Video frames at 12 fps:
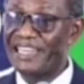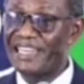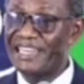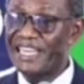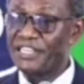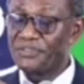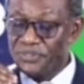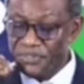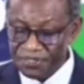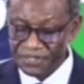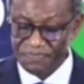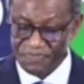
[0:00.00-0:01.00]
the
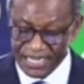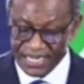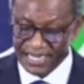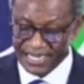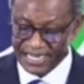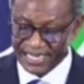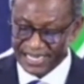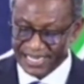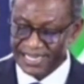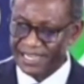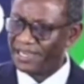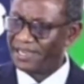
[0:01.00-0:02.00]
youth being in
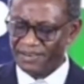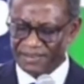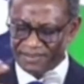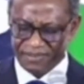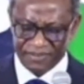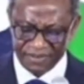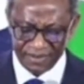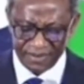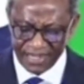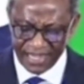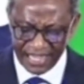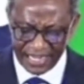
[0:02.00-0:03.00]
the
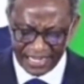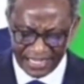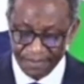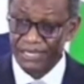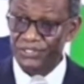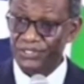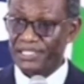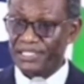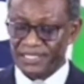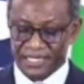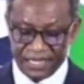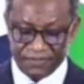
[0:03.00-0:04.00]
in the
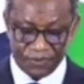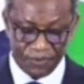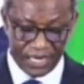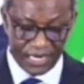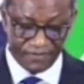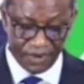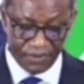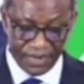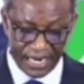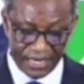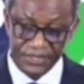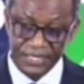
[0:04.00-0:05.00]
majority. Therefore, whenever
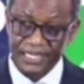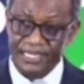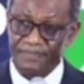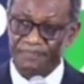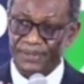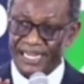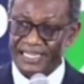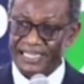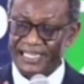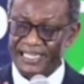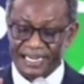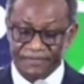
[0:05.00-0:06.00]
we are doing
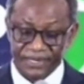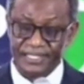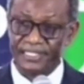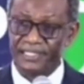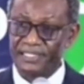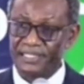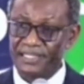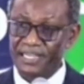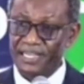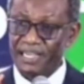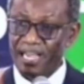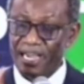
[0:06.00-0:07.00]
planning and everything,
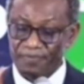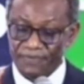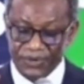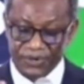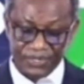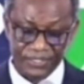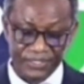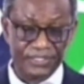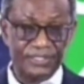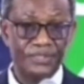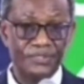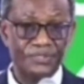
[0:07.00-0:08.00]
our
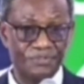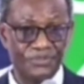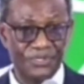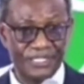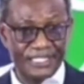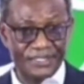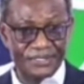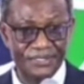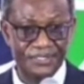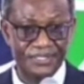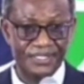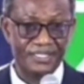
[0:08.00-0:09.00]
focus should be on the
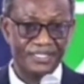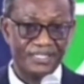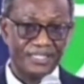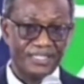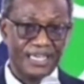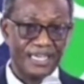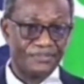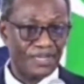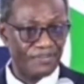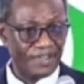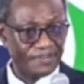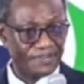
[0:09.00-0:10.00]
youth. That's why
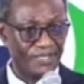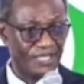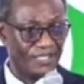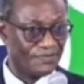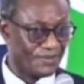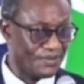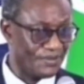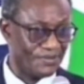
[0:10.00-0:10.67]
we have space for you.